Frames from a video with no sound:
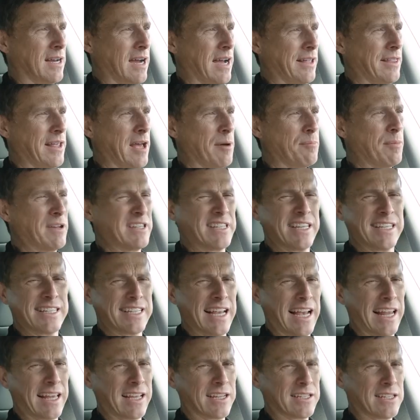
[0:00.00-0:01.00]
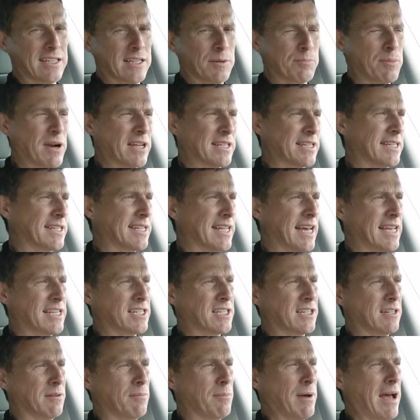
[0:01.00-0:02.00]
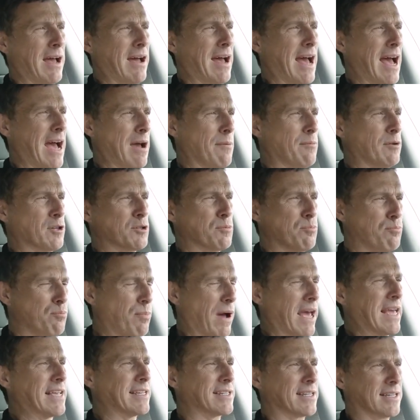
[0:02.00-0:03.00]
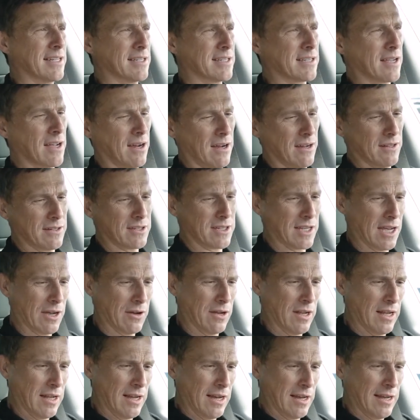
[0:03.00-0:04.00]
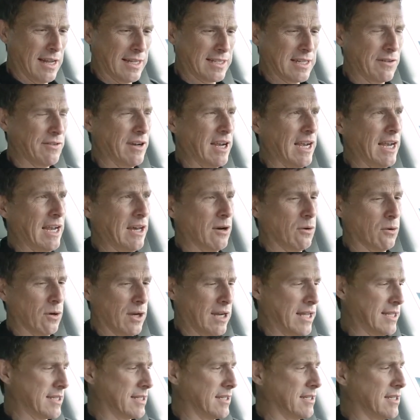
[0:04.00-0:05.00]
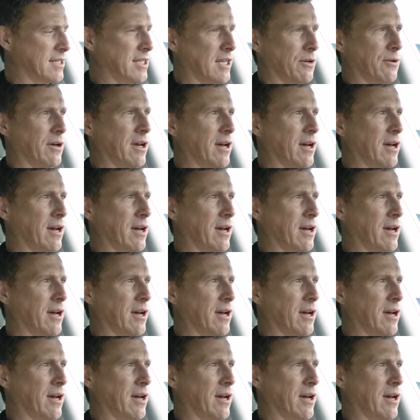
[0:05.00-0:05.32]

and they're busy telling us in the presentation about how much bass it's got. So let's have a little listen to